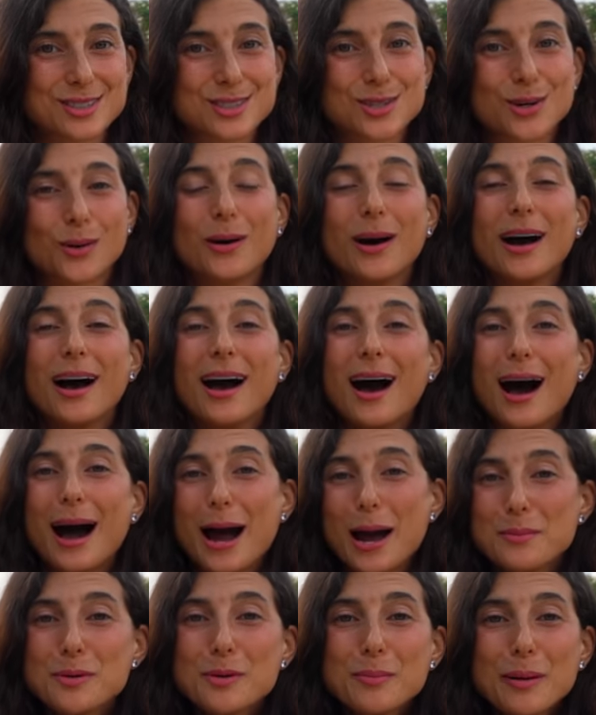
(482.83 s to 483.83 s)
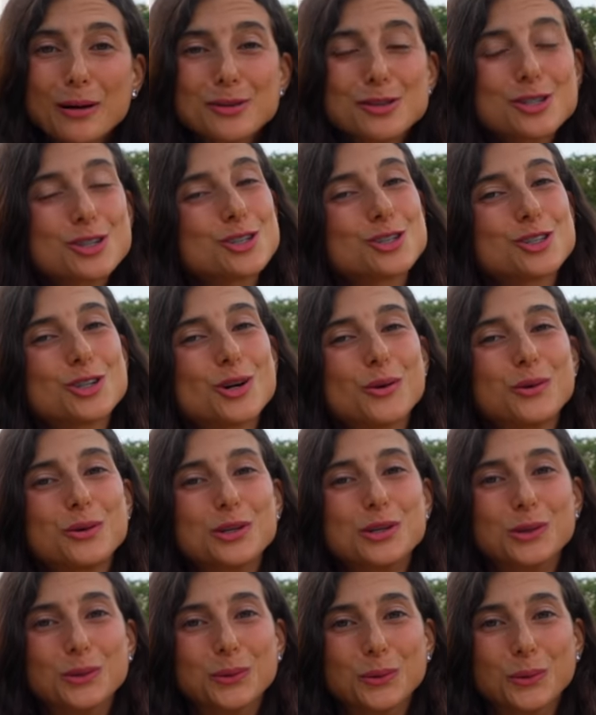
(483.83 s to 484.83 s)
So I'm about to show
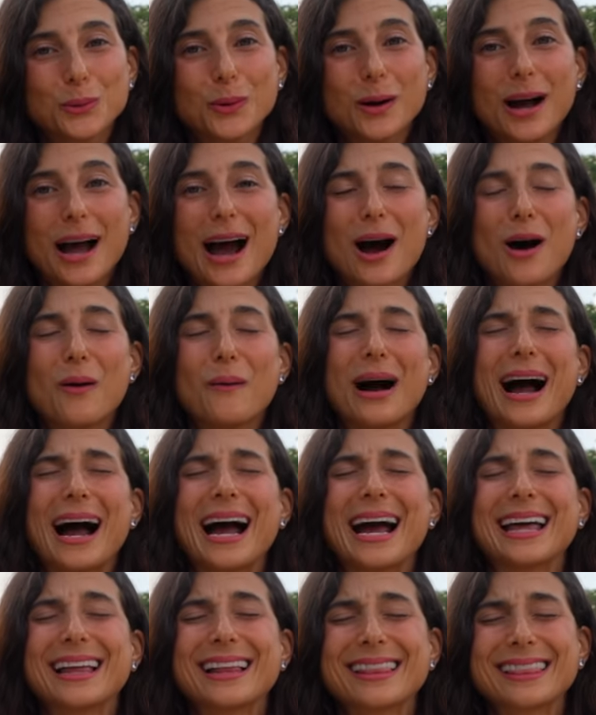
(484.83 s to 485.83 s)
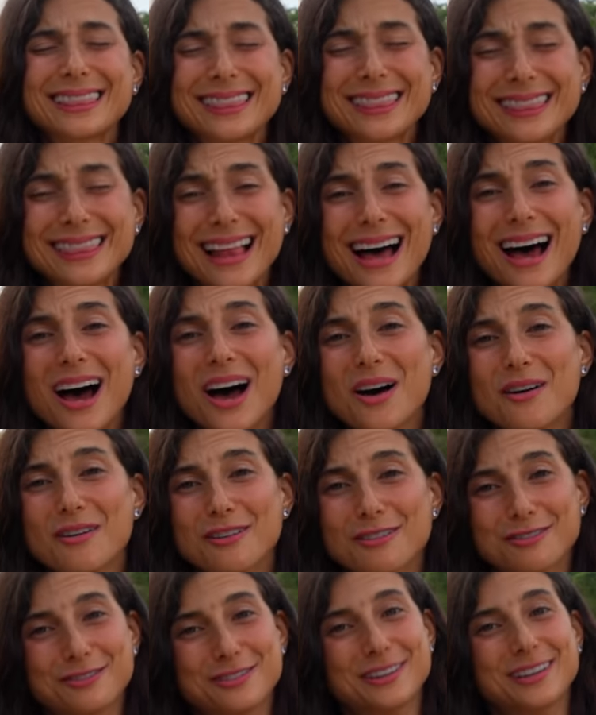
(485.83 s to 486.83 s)
you how I
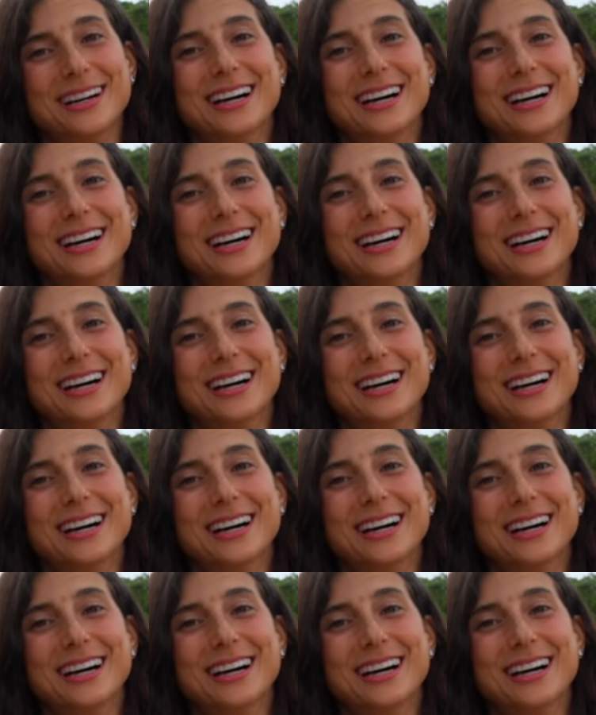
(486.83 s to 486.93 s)
love